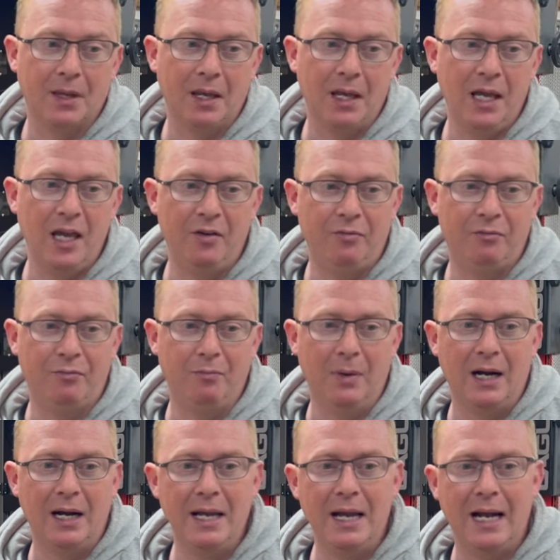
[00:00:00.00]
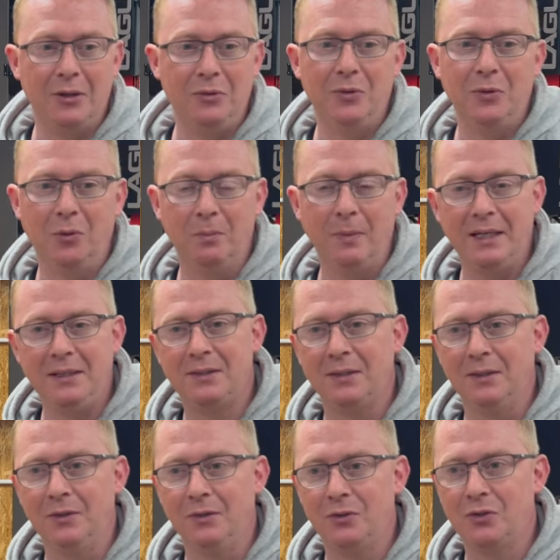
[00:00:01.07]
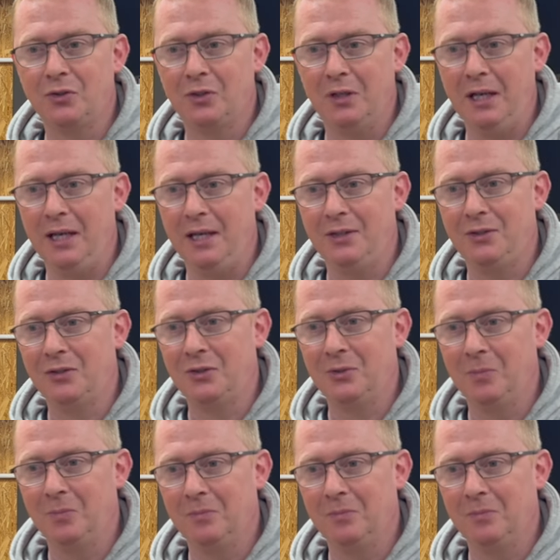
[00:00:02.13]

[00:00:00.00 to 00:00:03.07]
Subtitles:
If my annual maintenance is